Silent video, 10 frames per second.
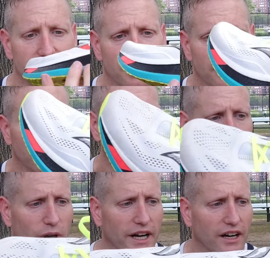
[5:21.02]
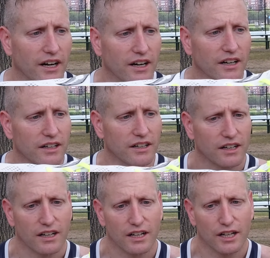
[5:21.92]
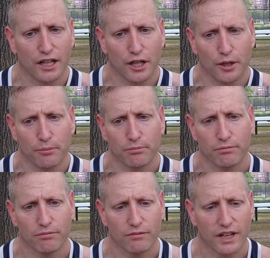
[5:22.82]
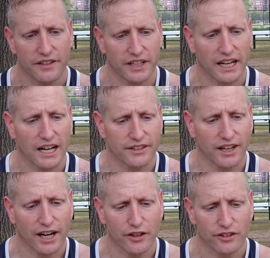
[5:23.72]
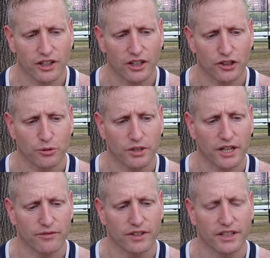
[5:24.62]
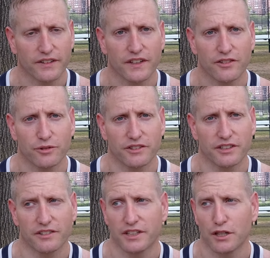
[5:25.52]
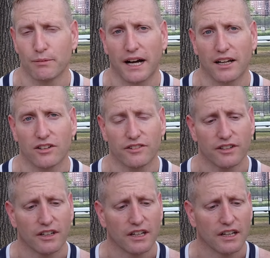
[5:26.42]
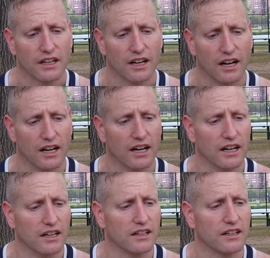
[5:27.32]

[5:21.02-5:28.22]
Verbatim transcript: seeing any wear. Um, as I got tired, the longest run I've done in this was 16 miles. Uh,